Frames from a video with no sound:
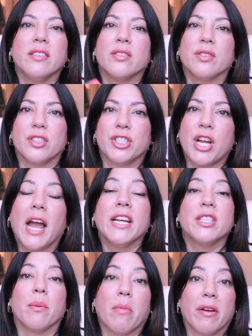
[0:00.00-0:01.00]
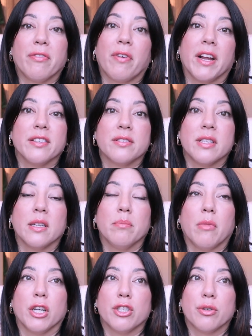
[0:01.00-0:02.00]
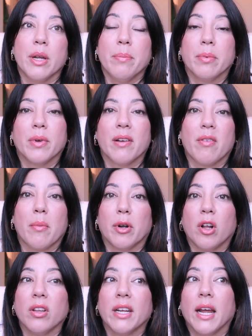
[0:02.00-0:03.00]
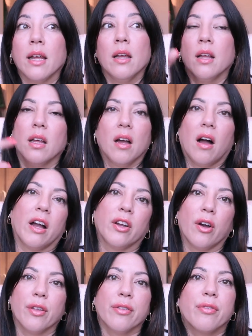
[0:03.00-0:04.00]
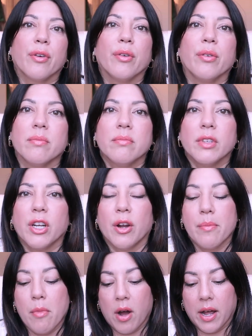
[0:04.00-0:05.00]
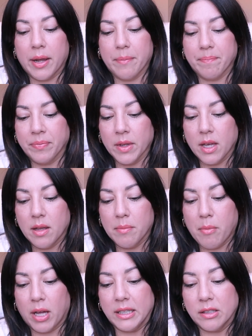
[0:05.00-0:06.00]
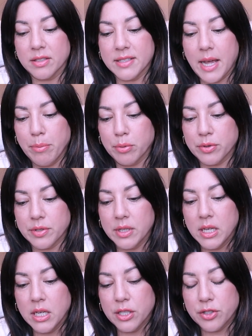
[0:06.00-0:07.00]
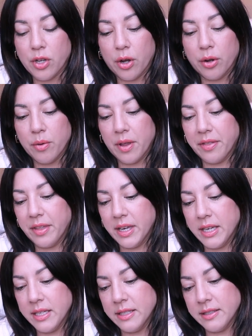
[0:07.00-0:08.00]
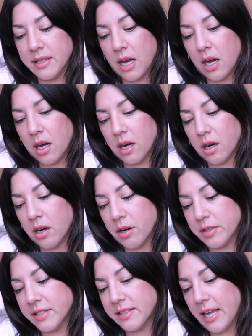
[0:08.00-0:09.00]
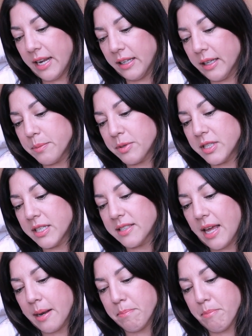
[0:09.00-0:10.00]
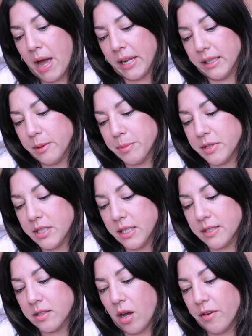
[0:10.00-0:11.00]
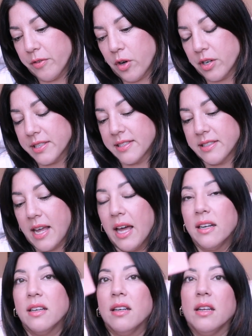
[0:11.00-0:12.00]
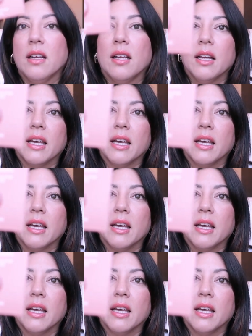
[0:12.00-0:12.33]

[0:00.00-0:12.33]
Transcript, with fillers: and sort of change up my fragrance in my trip whenever I'm on holiday, I go through, you know, my my little samples. So these are satin lipsticks and matte lipsticks. I've got a satin